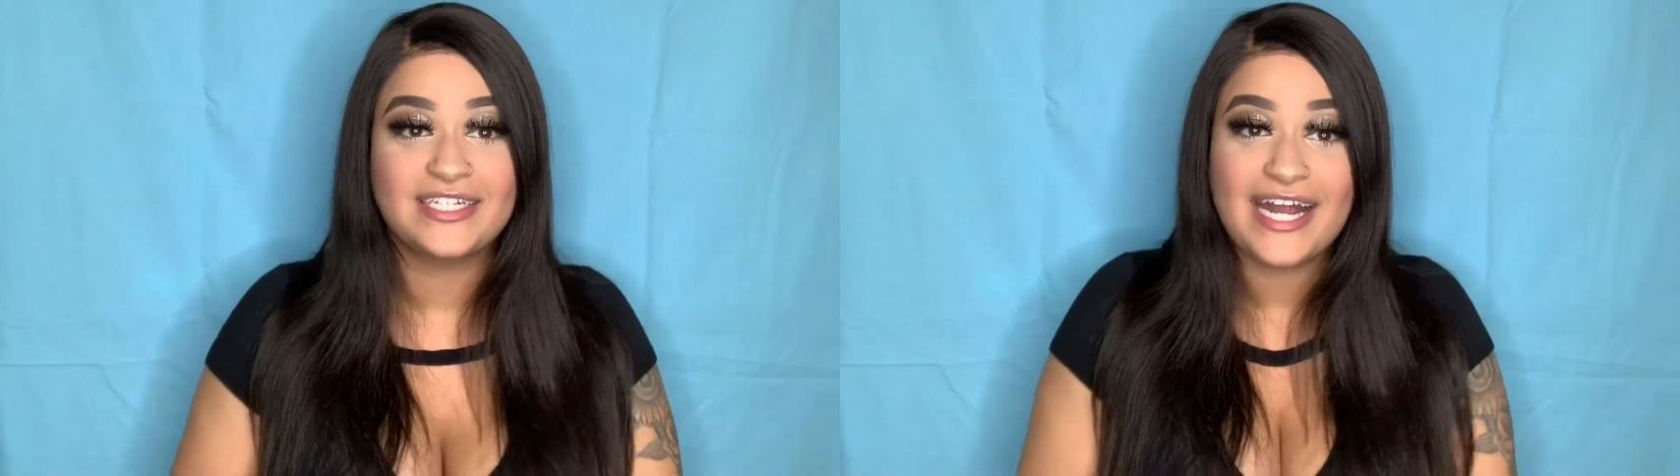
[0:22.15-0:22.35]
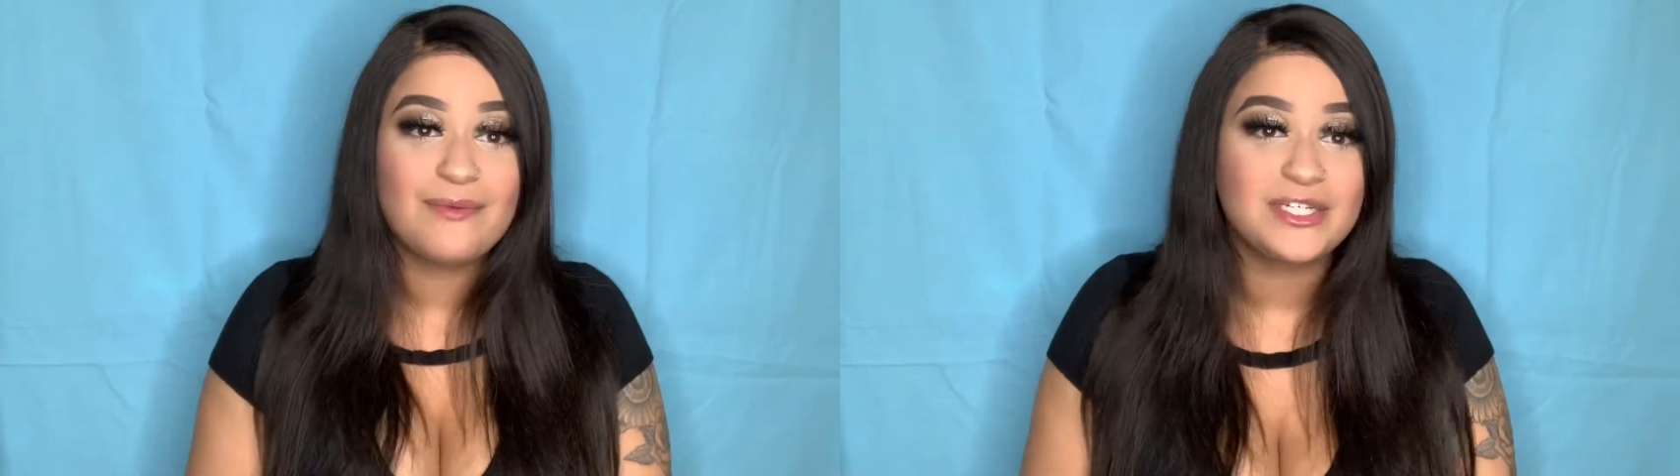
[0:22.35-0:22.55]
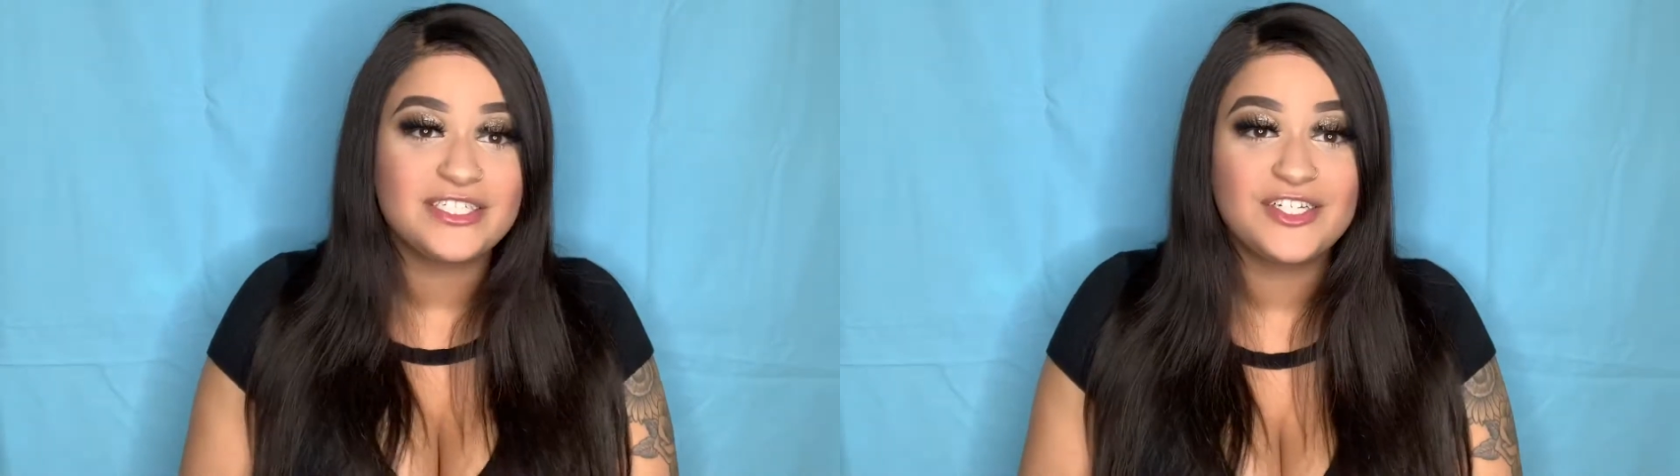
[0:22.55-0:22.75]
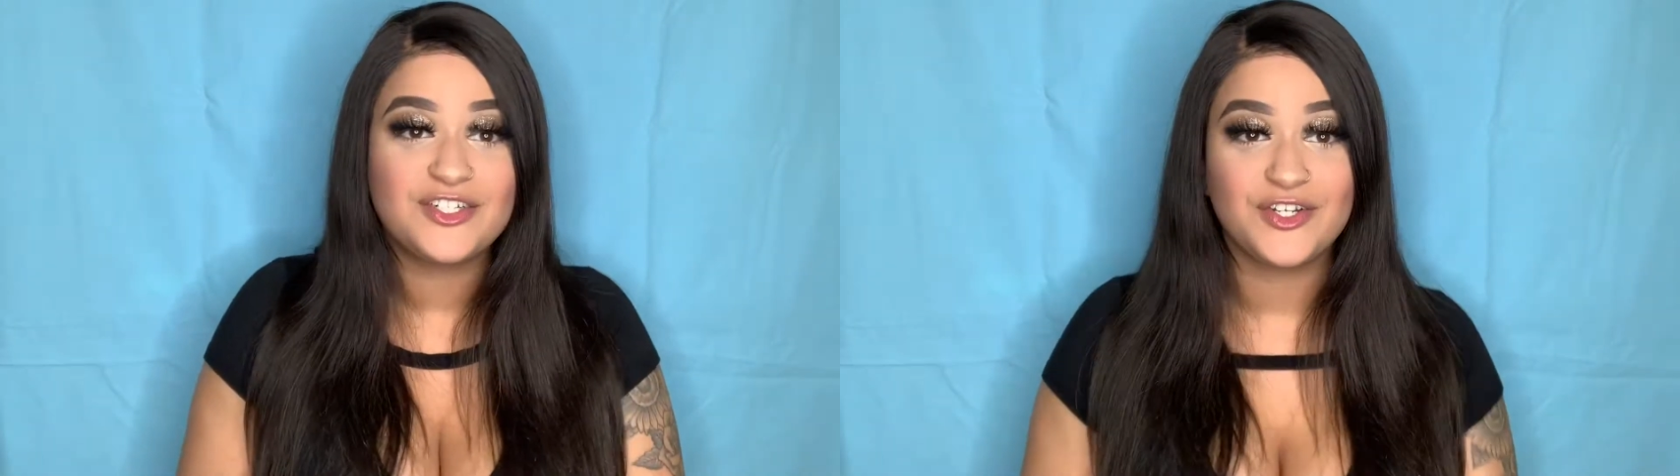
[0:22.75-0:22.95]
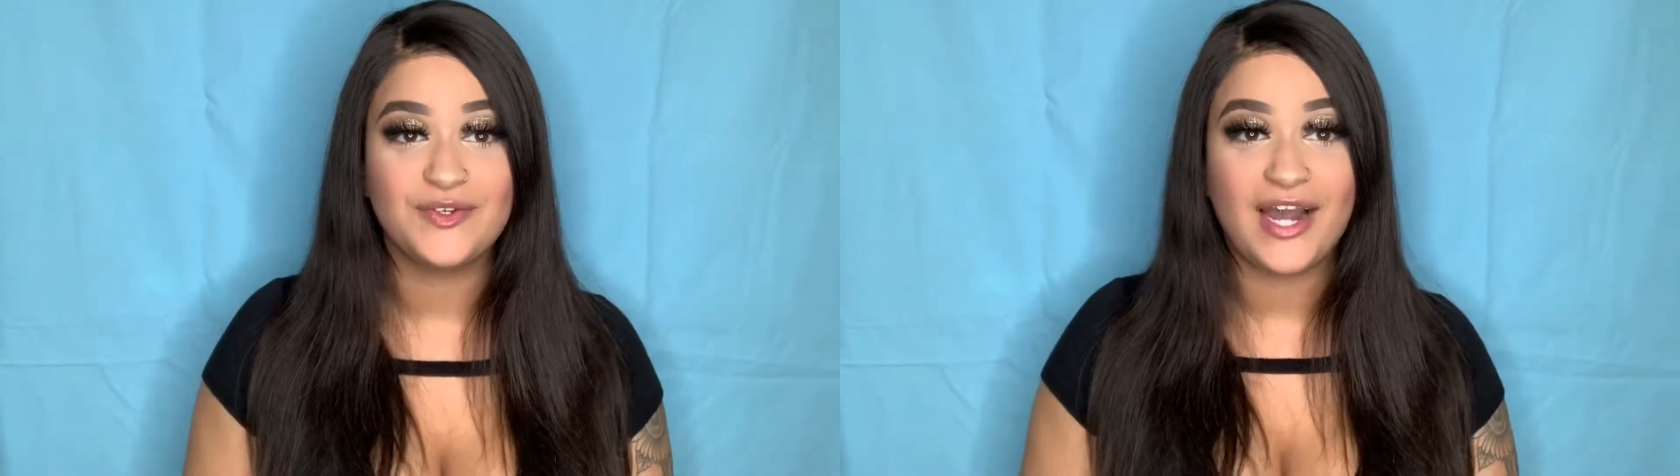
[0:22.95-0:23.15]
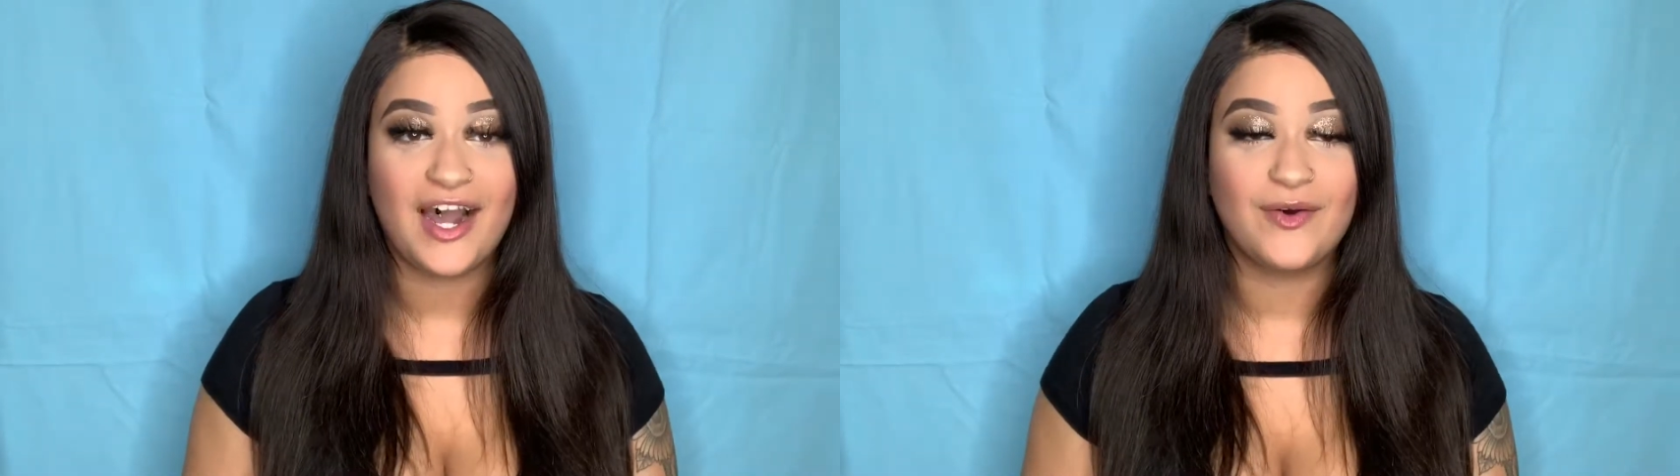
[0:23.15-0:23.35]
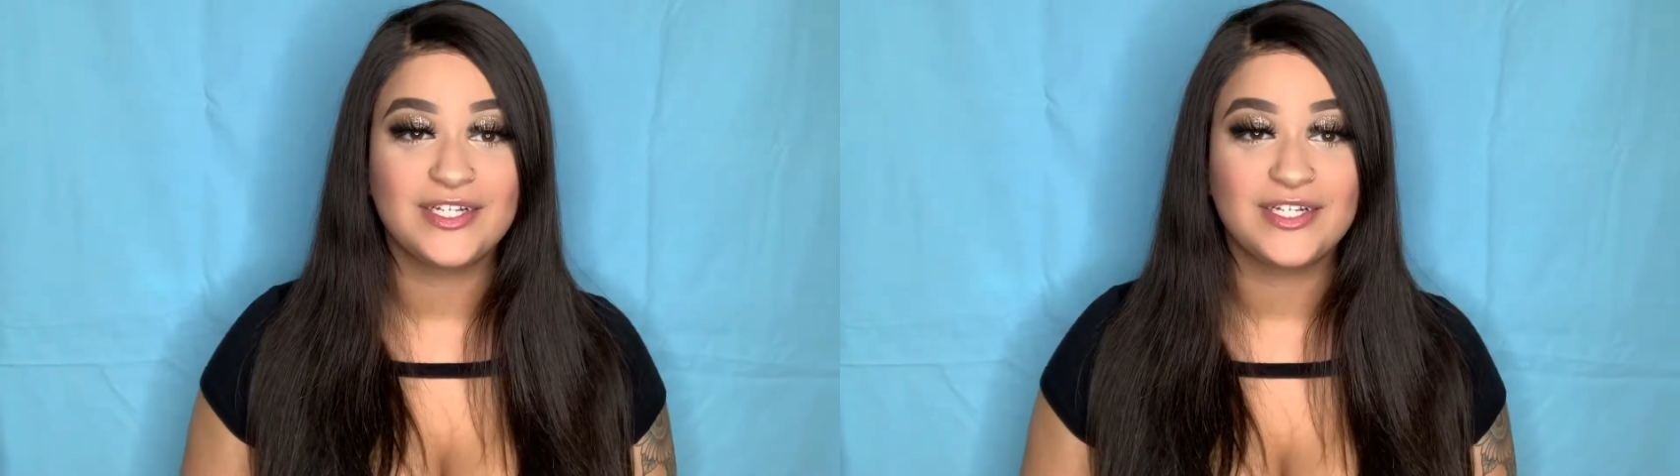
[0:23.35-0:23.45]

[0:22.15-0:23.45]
Today I'm just going to show you how